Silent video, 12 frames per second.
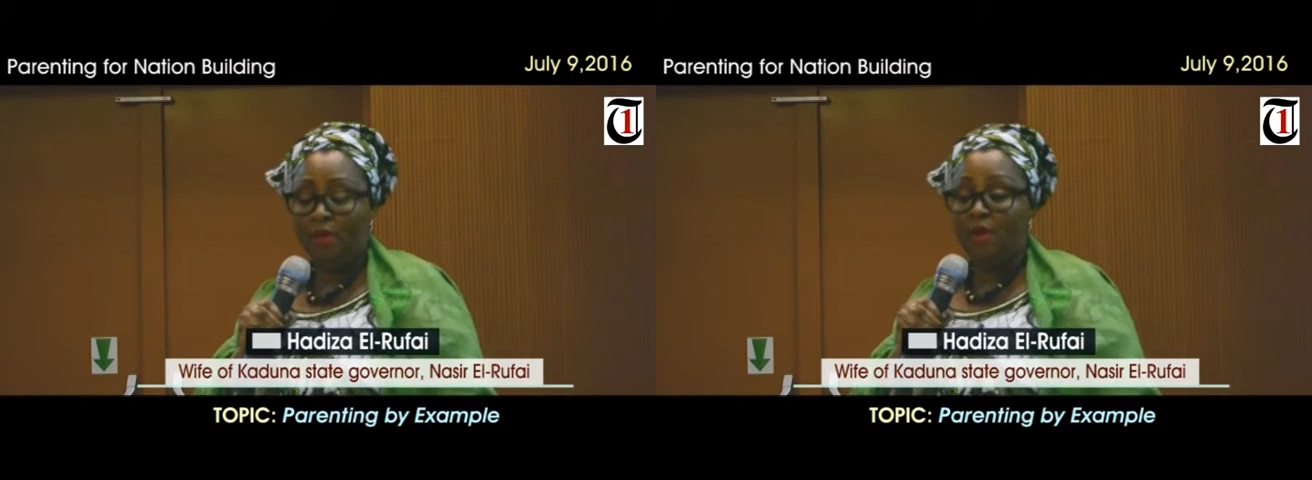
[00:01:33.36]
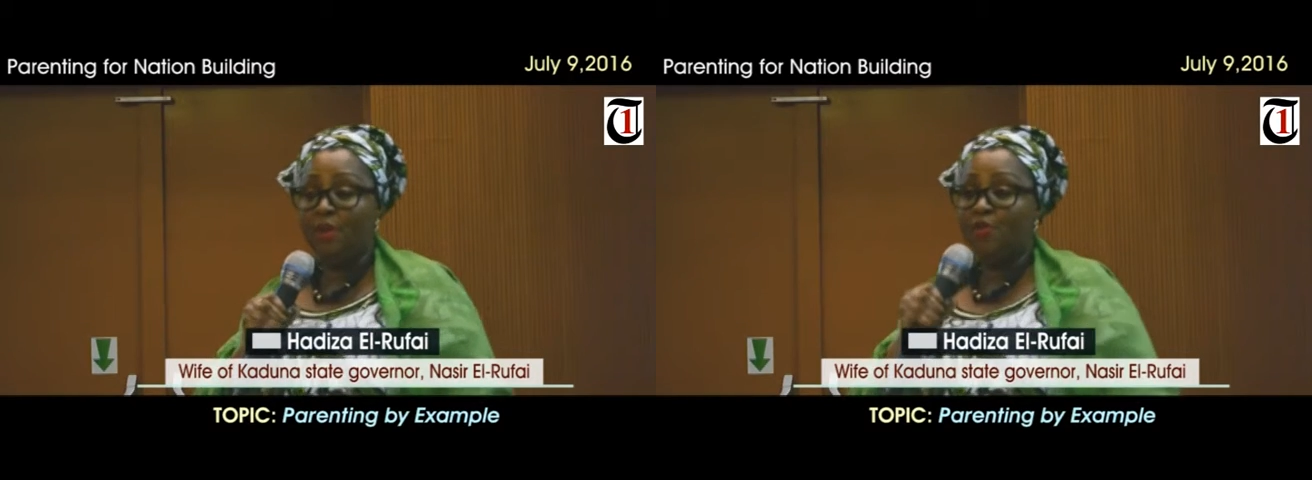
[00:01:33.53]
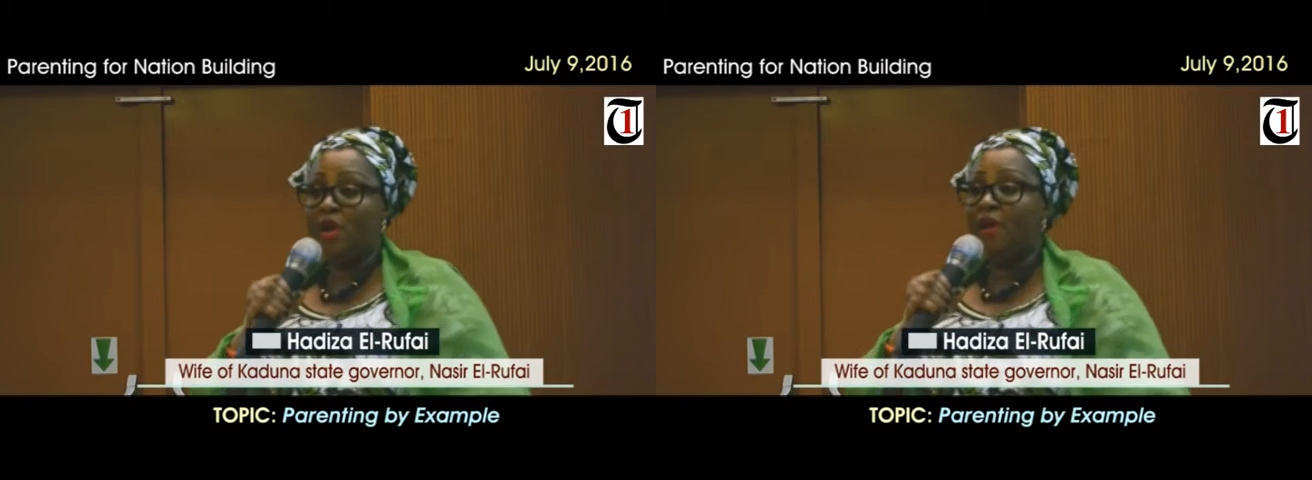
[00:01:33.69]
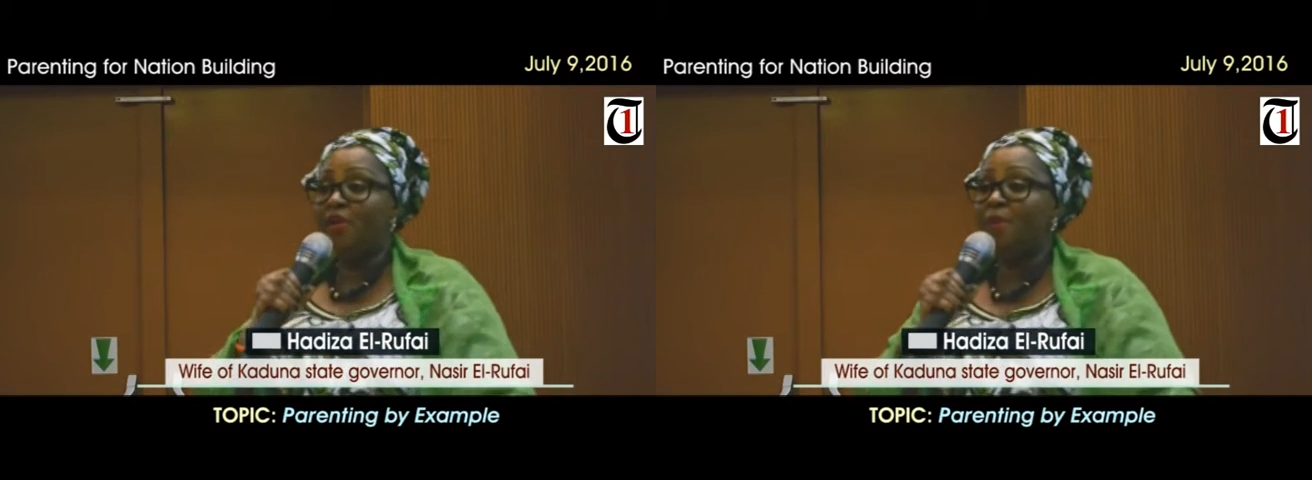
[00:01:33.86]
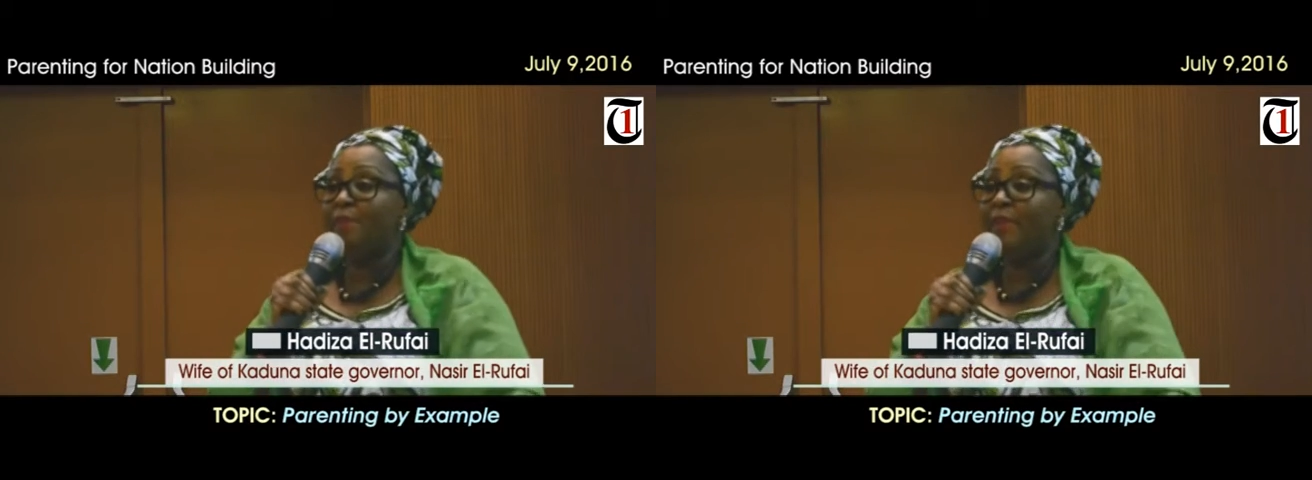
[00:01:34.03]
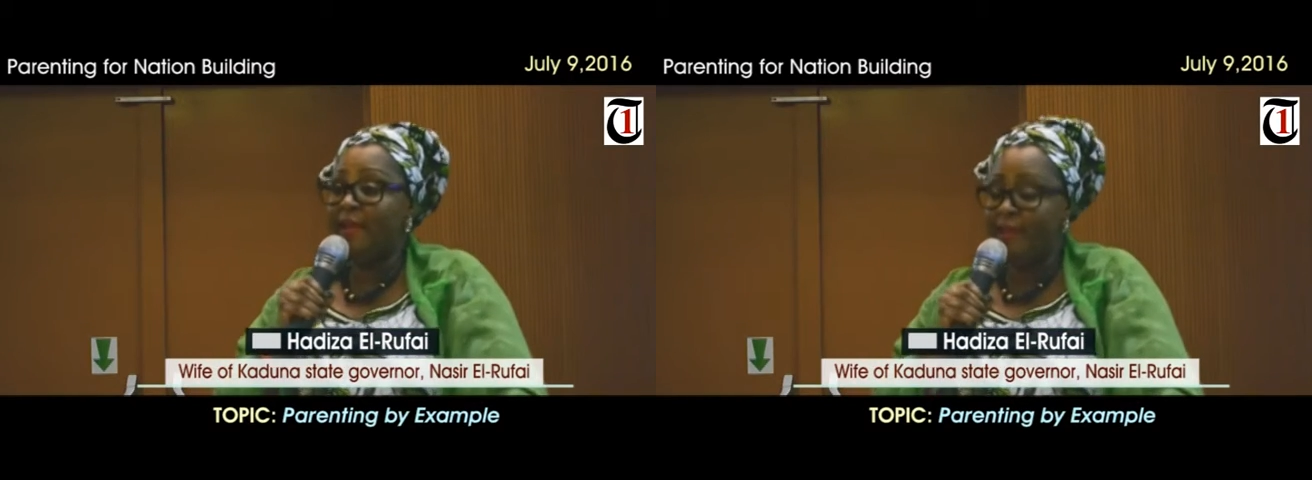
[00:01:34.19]
You
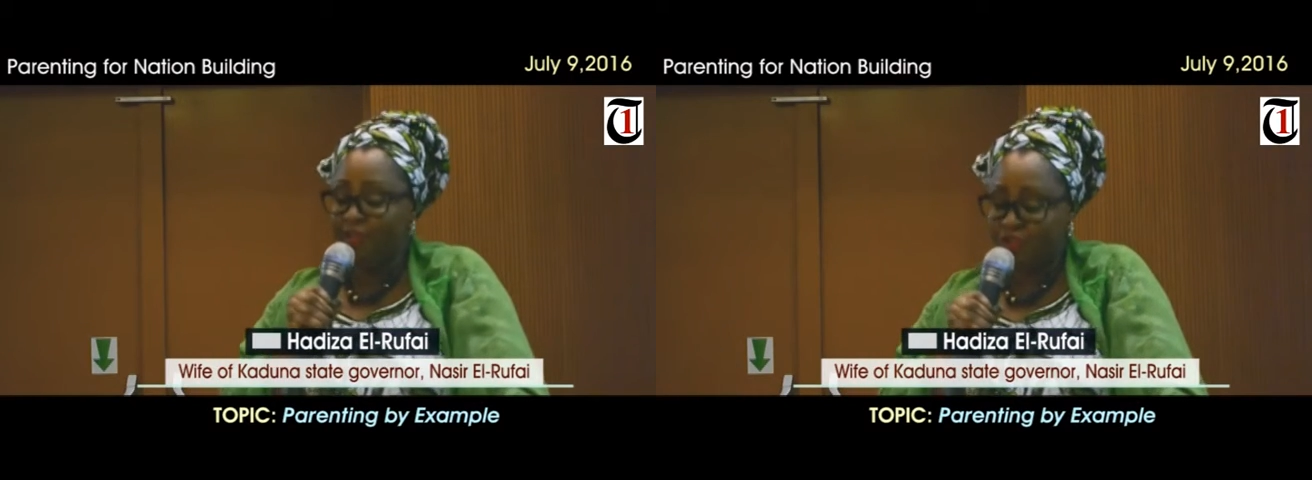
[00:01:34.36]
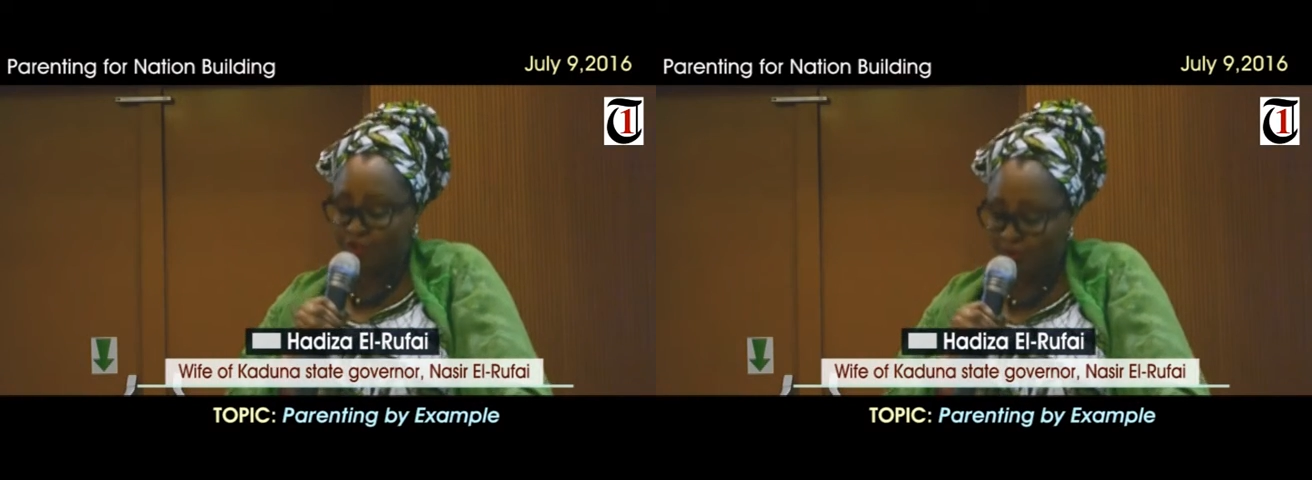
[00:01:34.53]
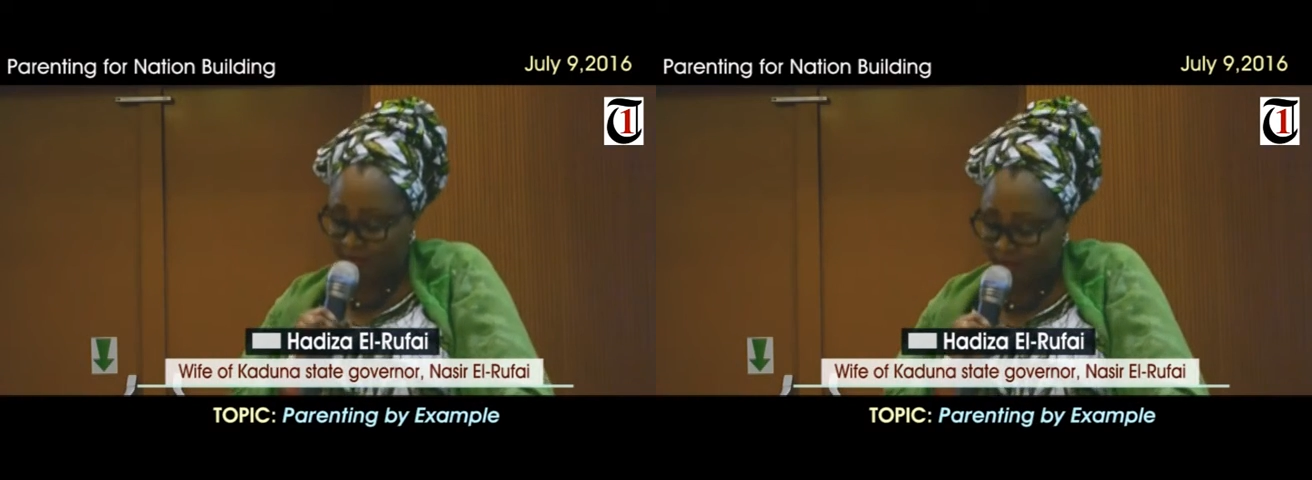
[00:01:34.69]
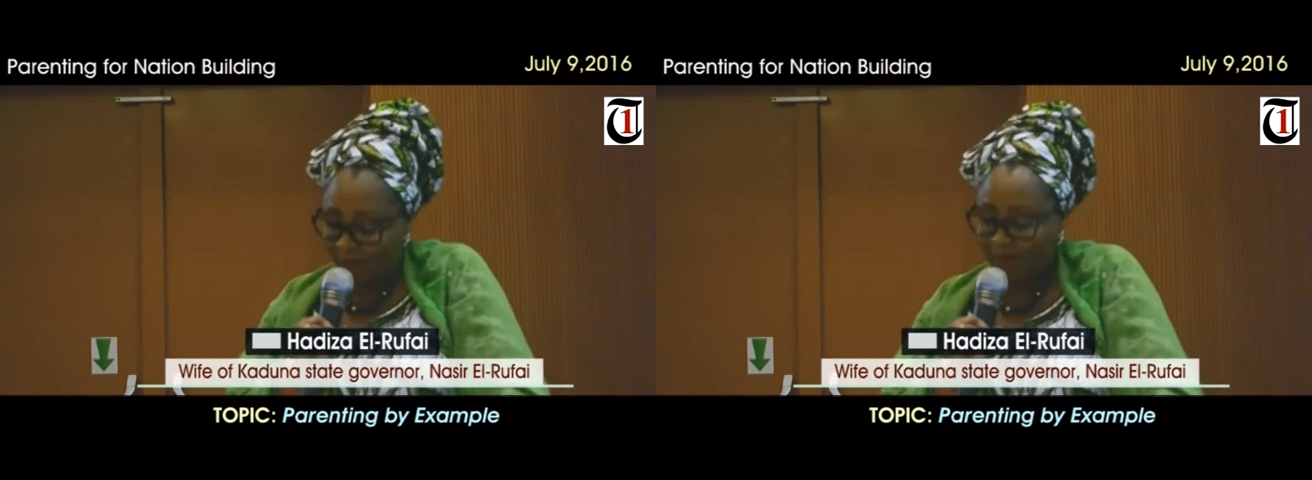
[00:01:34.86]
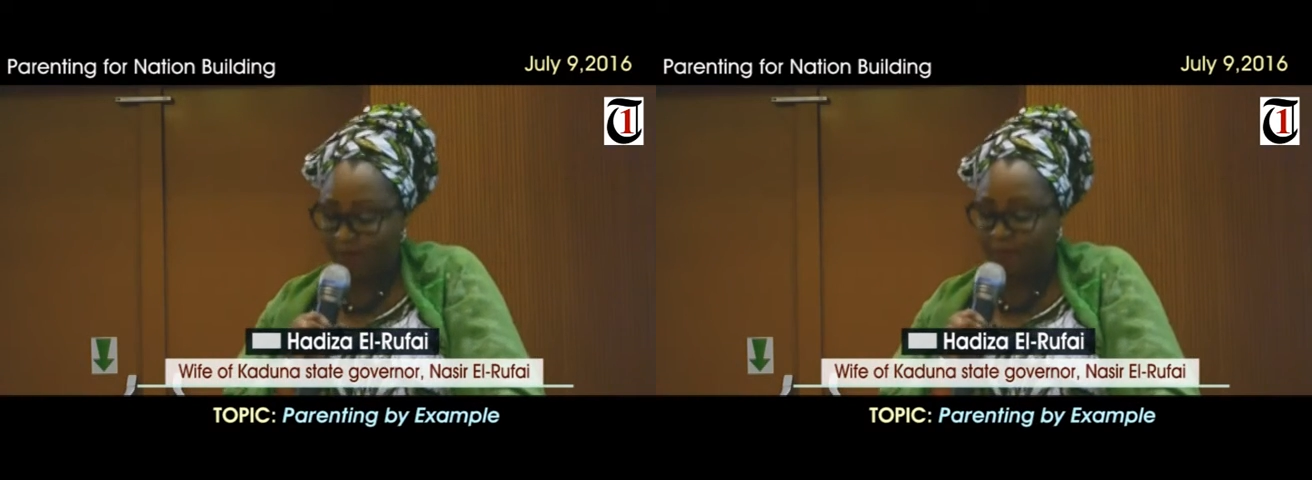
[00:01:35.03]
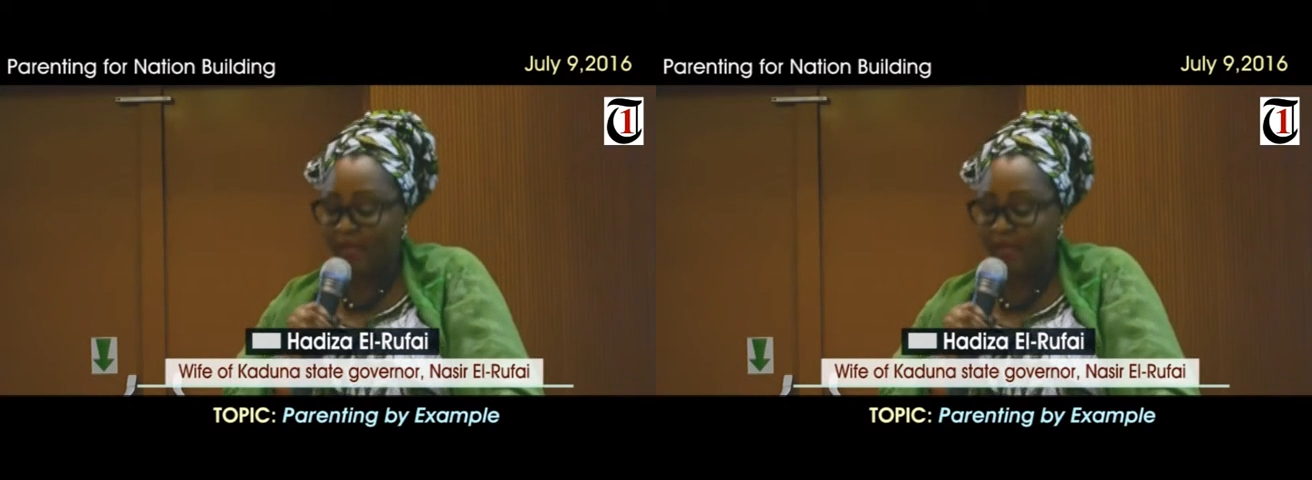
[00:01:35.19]
cannot be insular